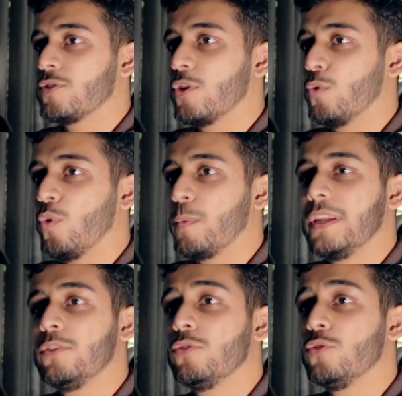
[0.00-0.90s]
So what we
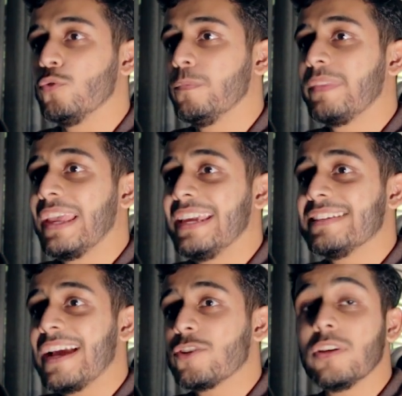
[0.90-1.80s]
need to do
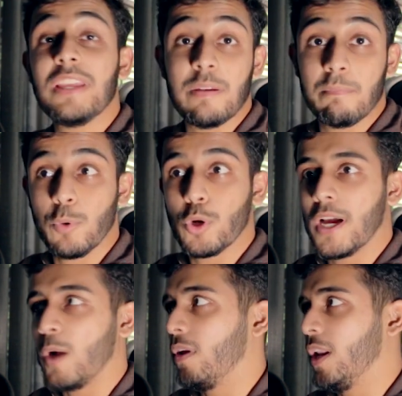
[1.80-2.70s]
is actually
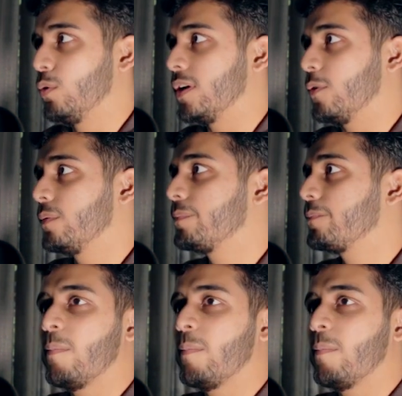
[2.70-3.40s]
import our logo.